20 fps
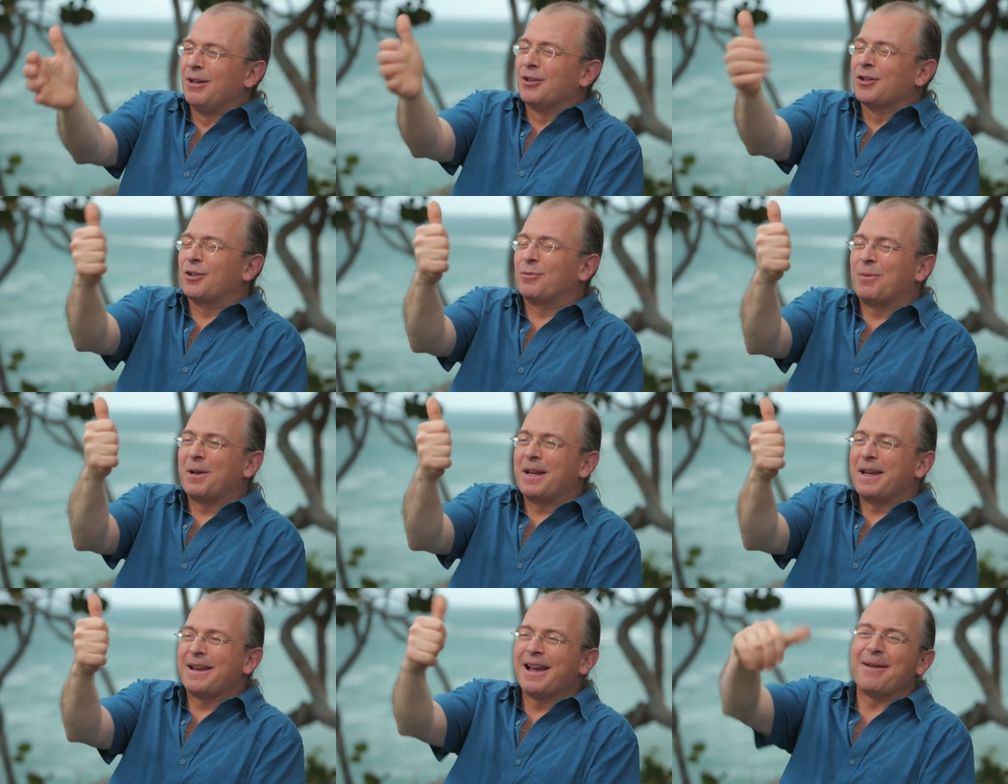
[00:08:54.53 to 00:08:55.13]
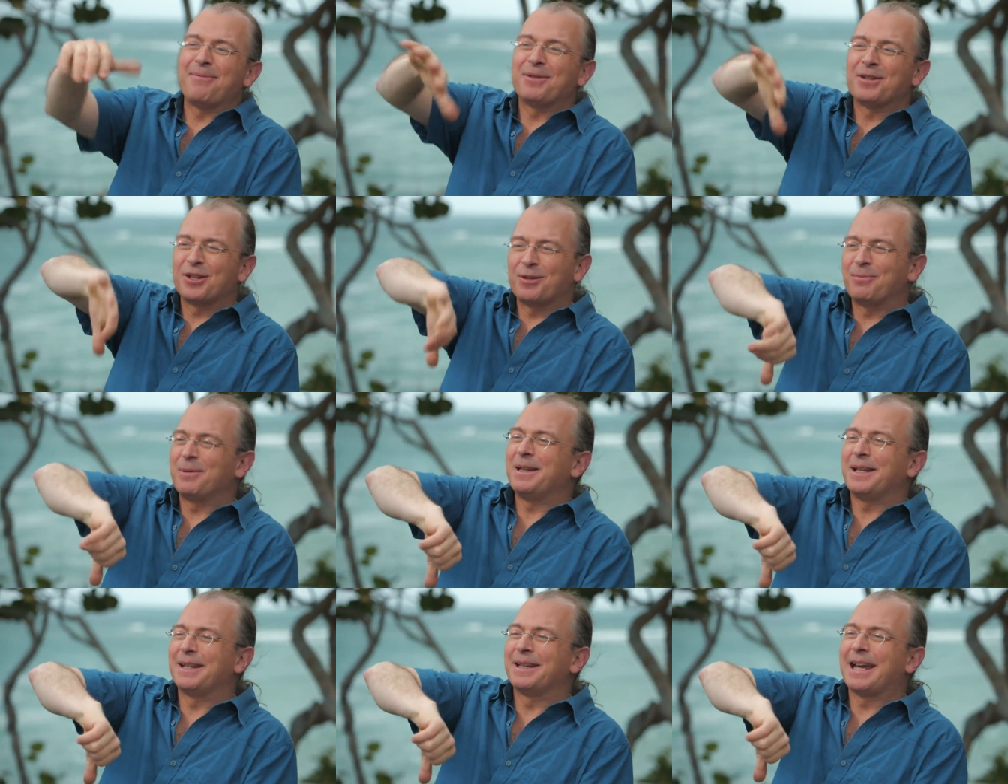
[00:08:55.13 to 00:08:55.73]
spinning up and
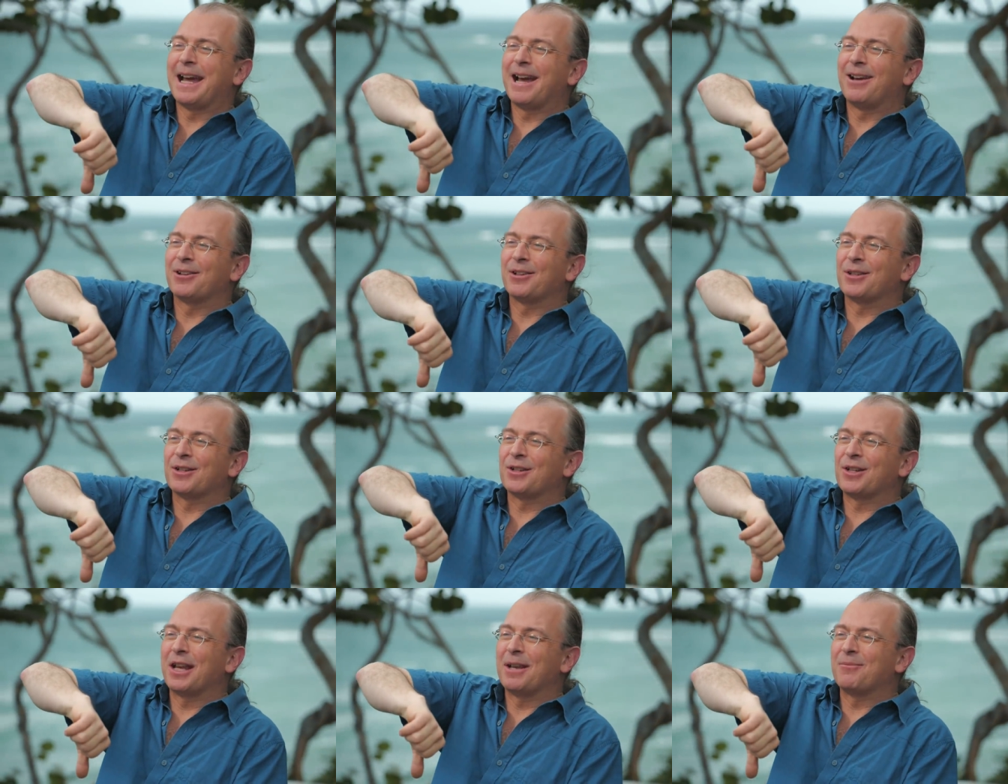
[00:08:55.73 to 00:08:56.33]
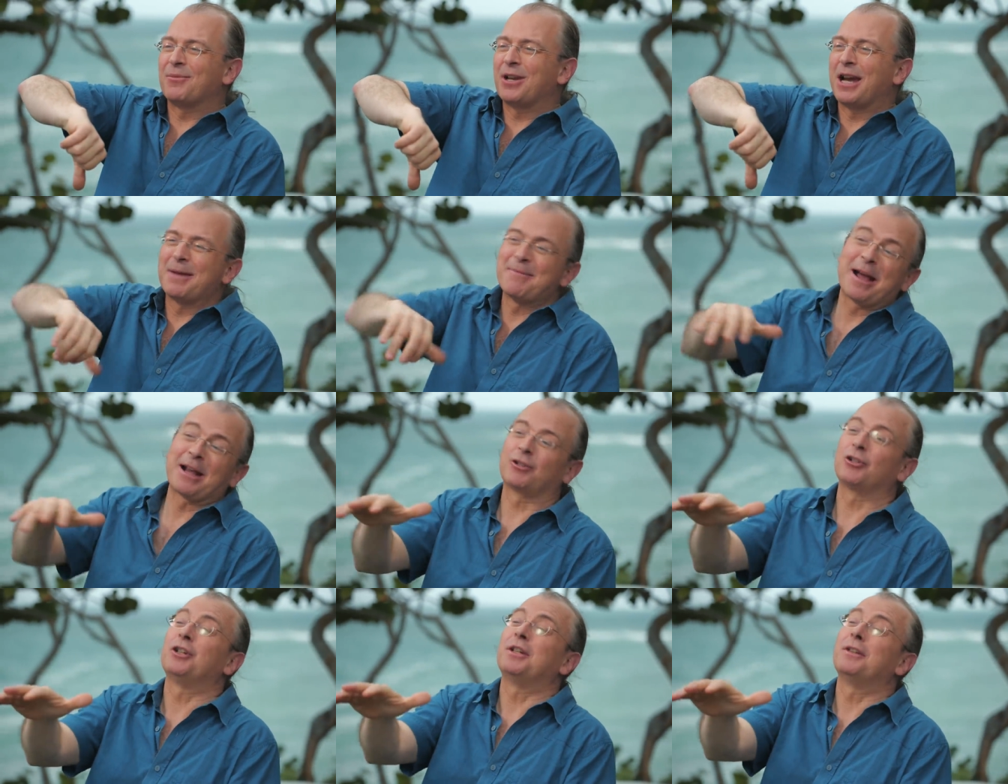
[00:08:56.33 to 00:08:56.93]
spinning down at the same
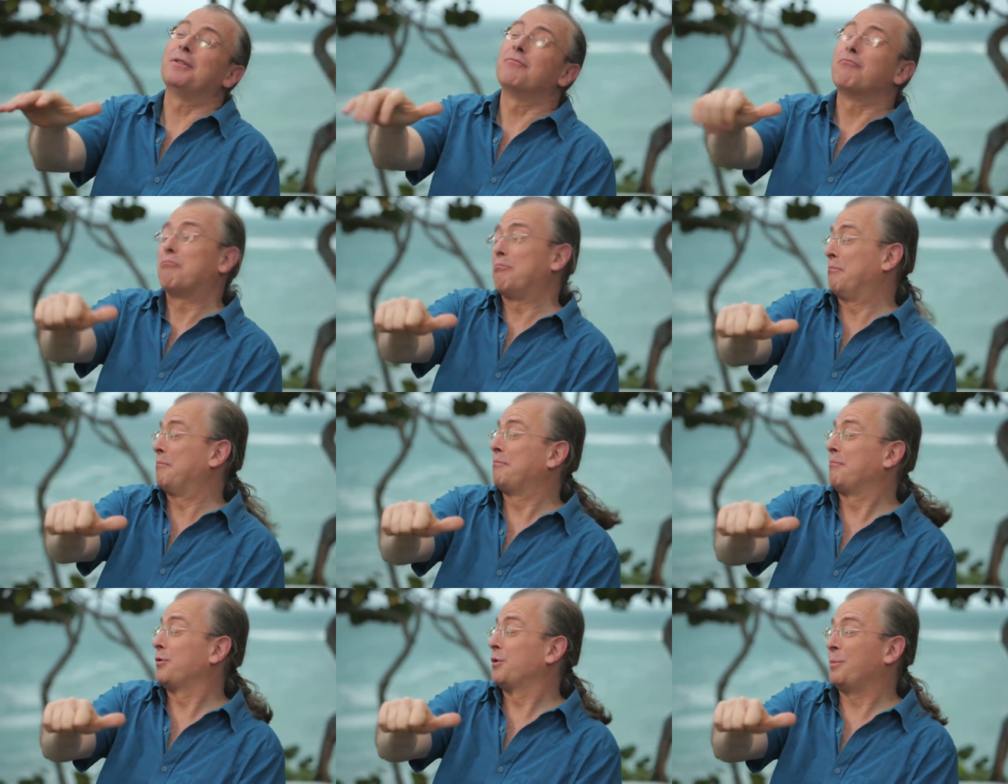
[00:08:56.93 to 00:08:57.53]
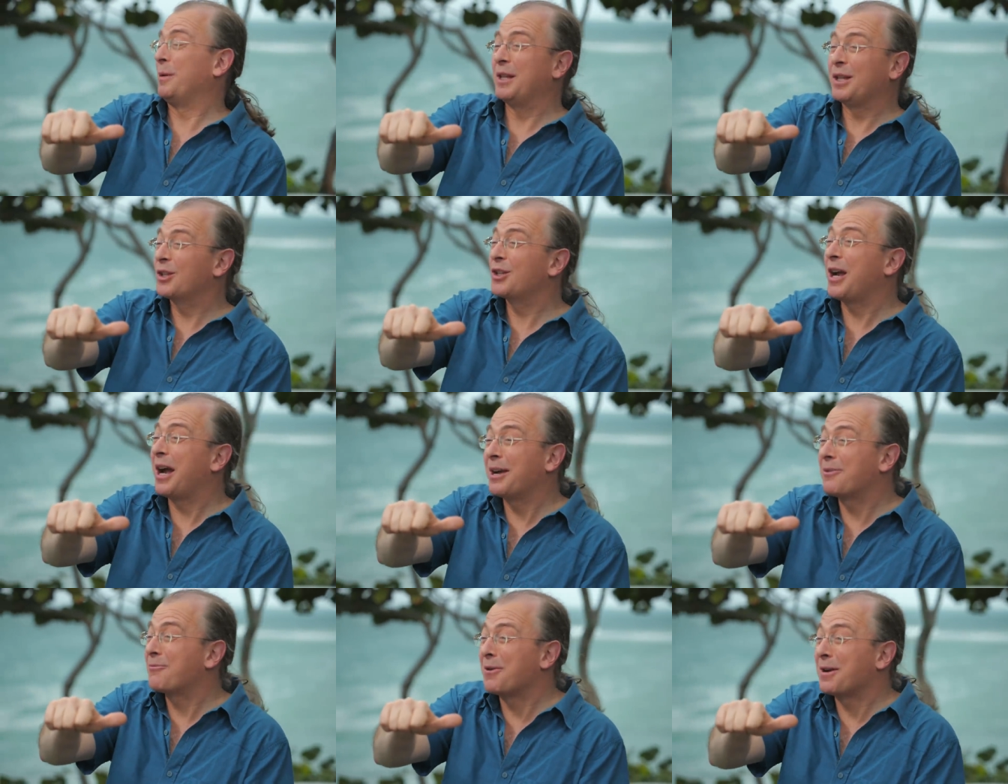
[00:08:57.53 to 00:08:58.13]
time. Actually, spinning
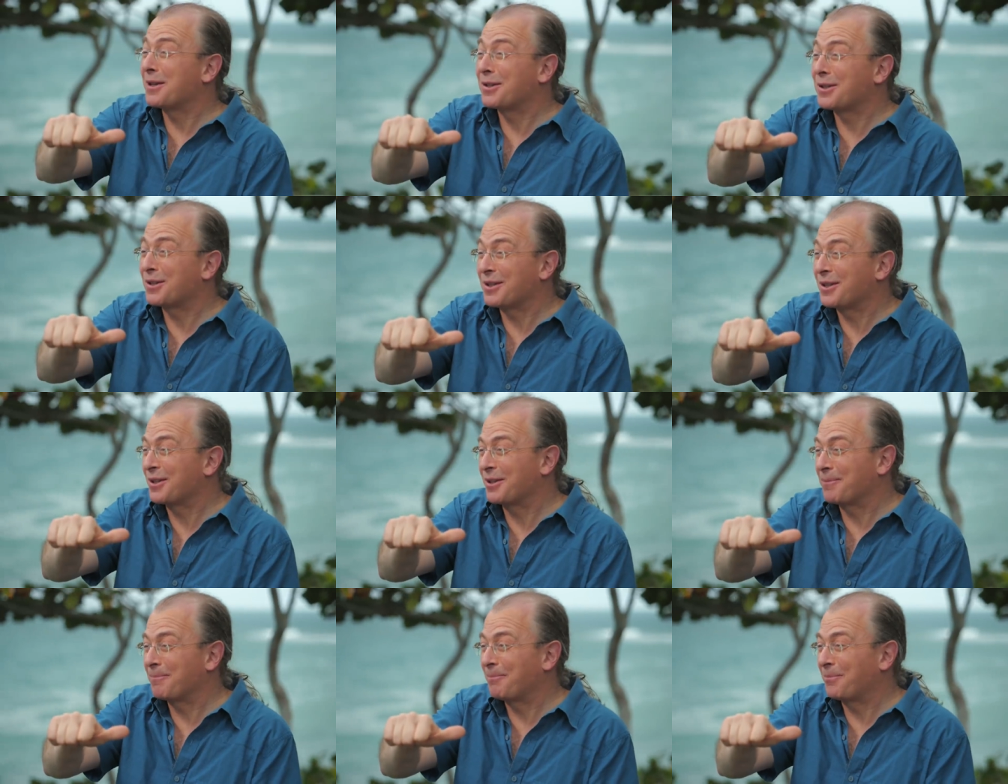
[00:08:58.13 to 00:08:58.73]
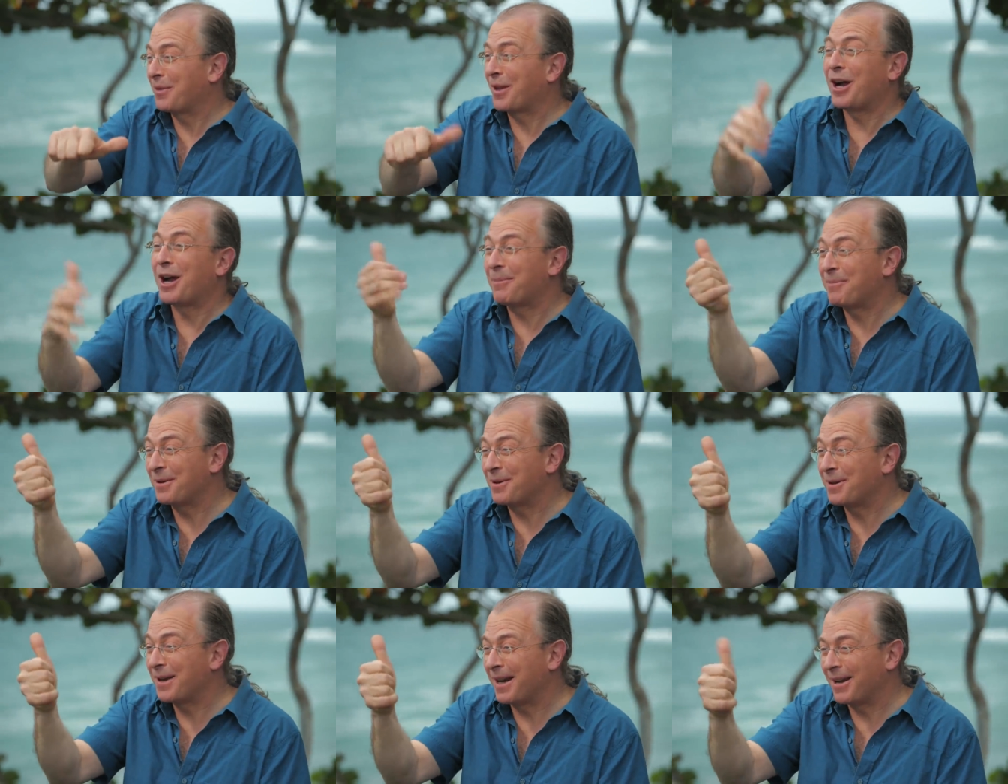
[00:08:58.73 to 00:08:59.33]
sideways is
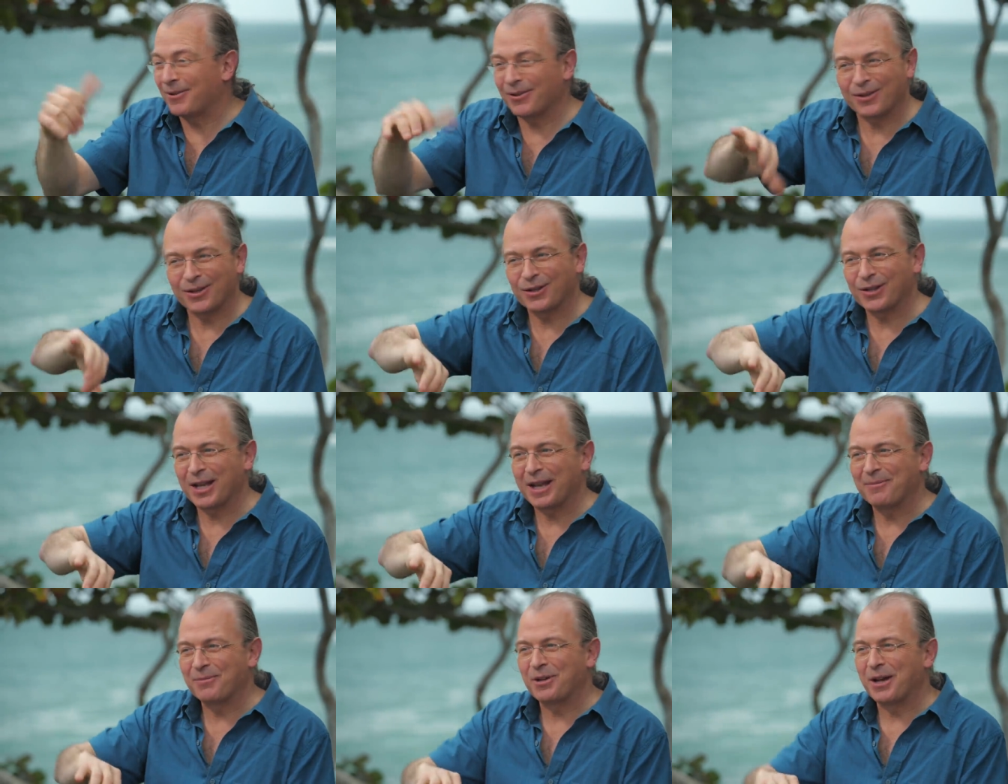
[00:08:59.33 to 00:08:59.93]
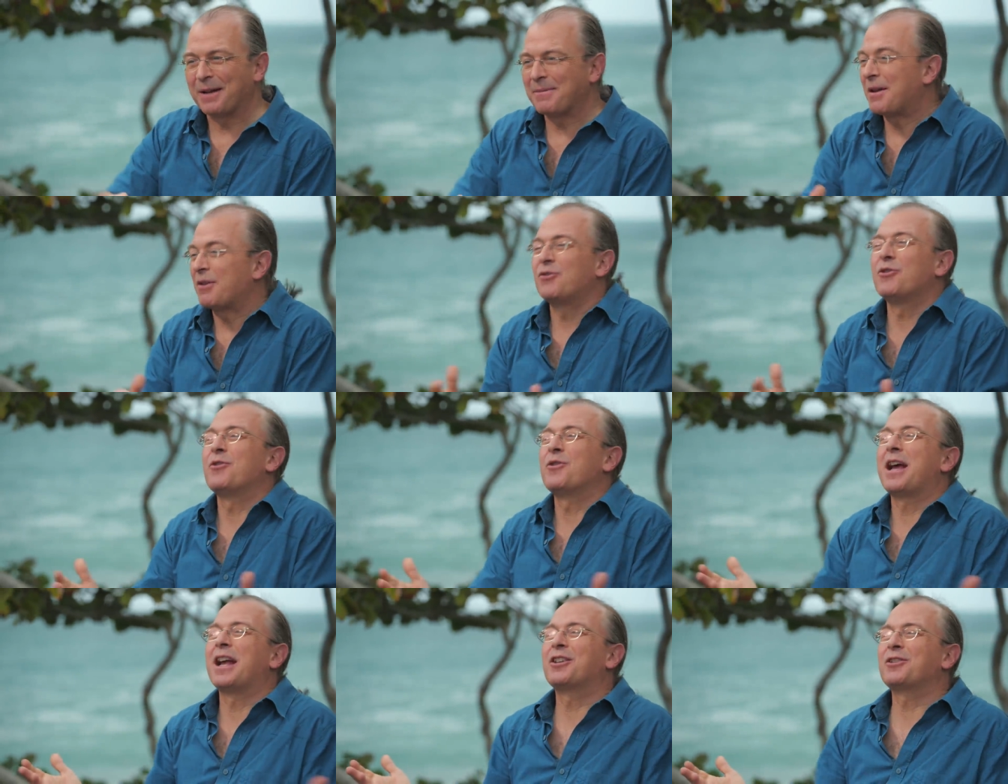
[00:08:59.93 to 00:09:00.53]
up and down at the same time. Now,
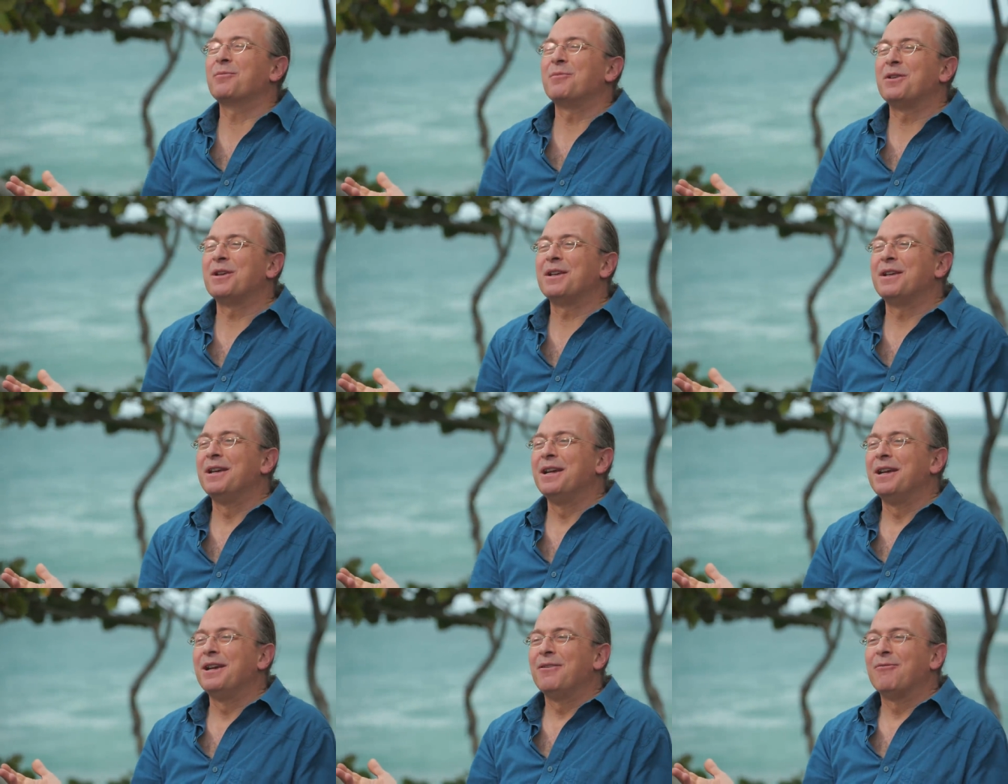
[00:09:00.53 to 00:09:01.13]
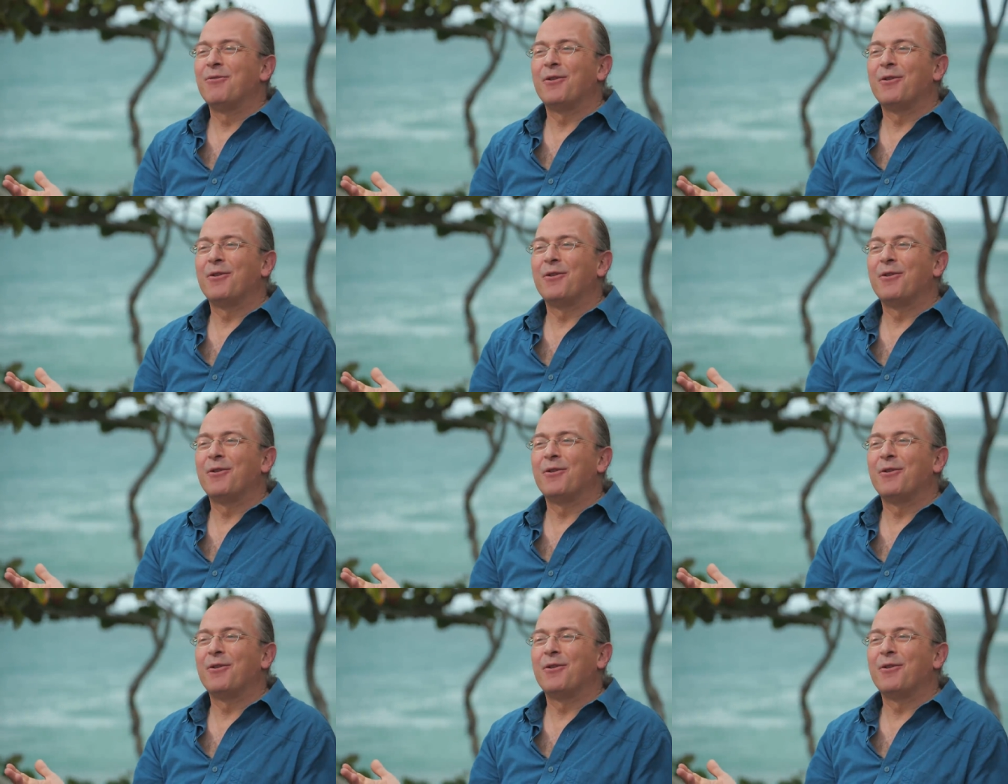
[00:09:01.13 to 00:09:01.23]
don't ask me yeah.